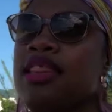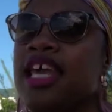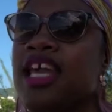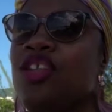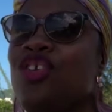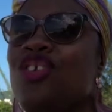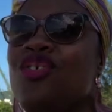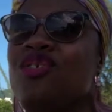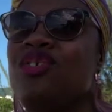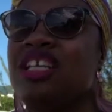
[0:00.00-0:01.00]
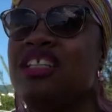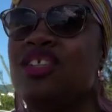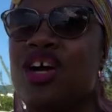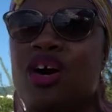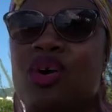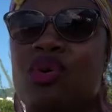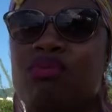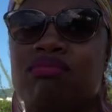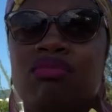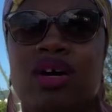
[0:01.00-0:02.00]
then you
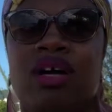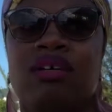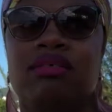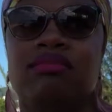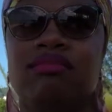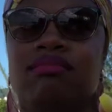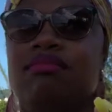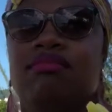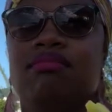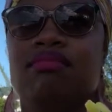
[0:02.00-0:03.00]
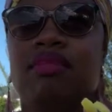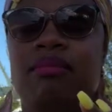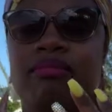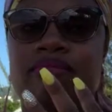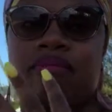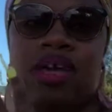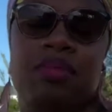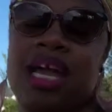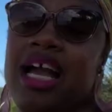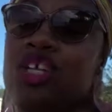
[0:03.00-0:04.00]
know, well,
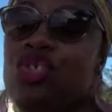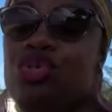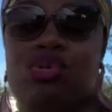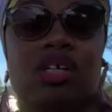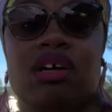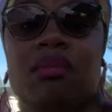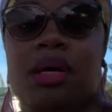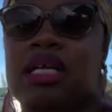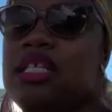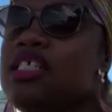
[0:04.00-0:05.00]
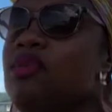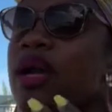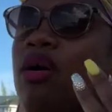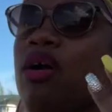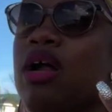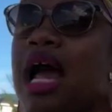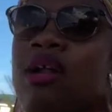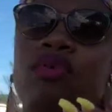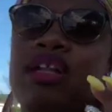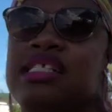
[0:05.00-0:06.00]
maybe I can choose to earn money this way, or
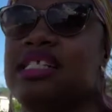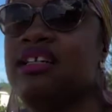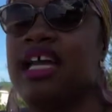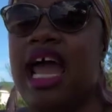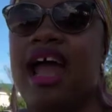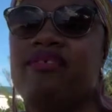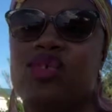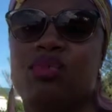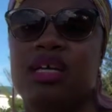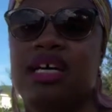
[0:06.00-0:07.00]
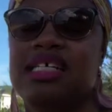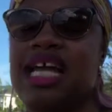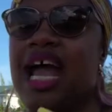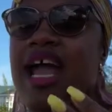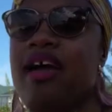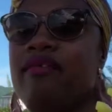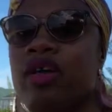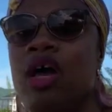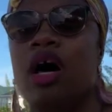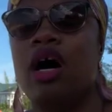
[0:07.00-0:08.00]
I don't necessarily have to because I have
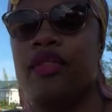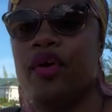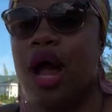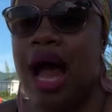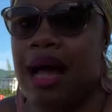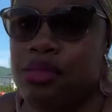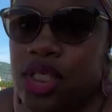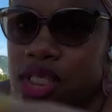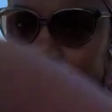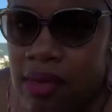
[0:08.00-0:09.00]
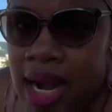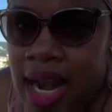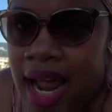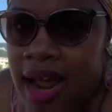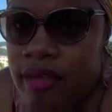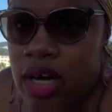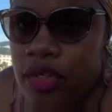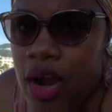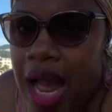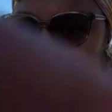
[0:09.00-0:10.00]
other options, right? I have
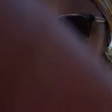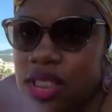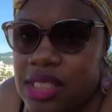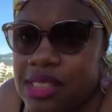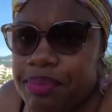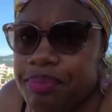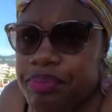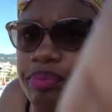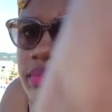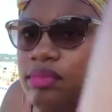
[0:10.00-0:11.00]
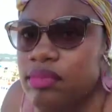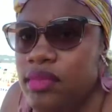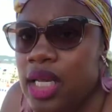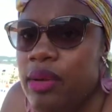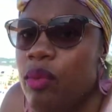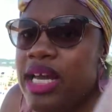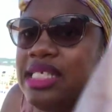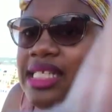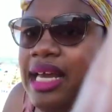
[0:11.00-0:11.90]
other options and ways